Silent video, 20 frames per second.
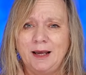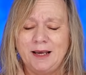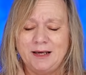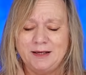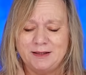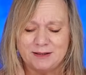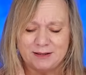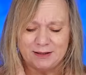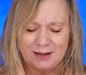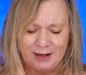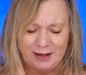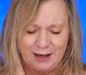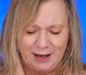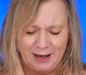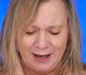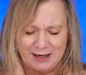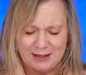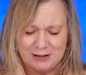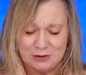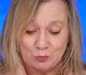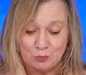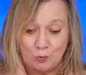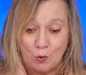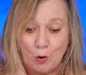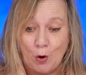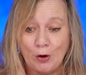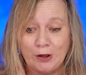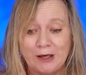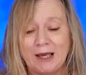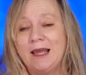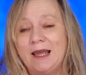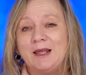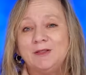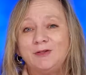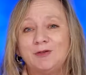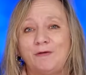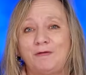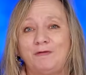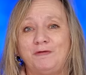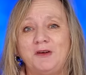He's, he's working
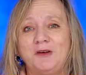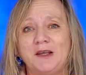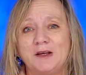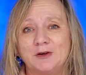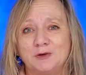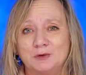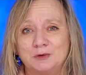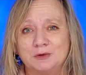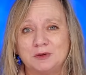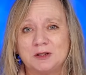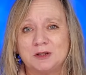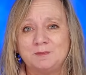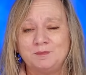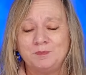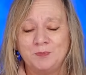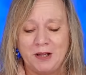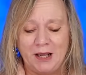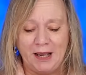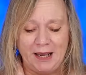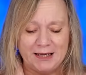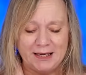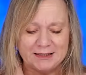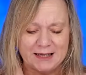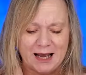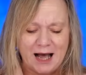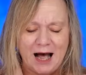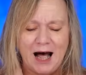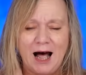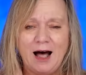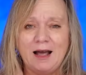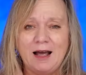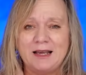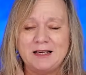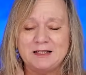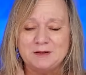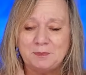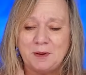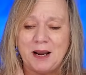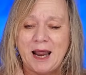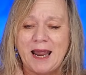in the field. He's, har-
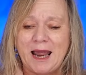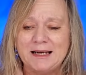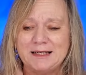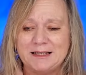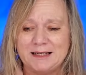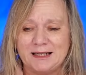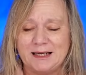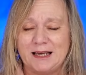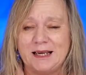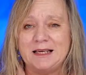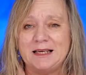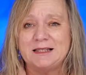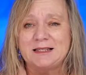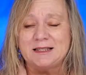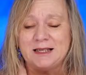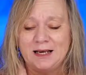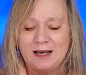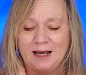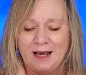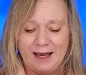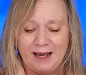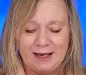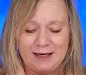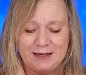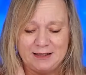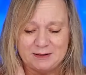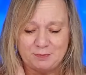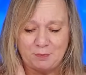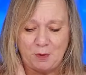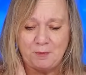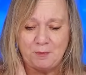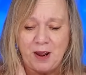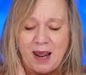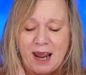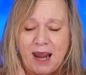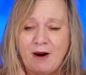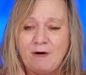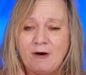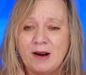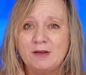he's planting. He's, he's
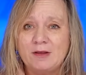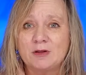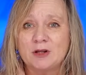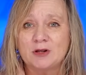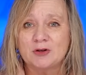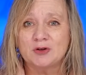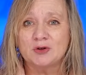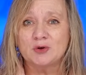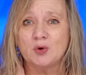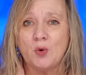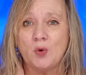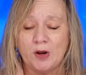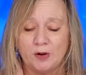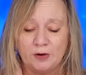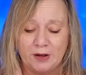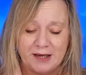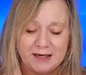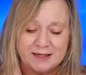preparing the soil.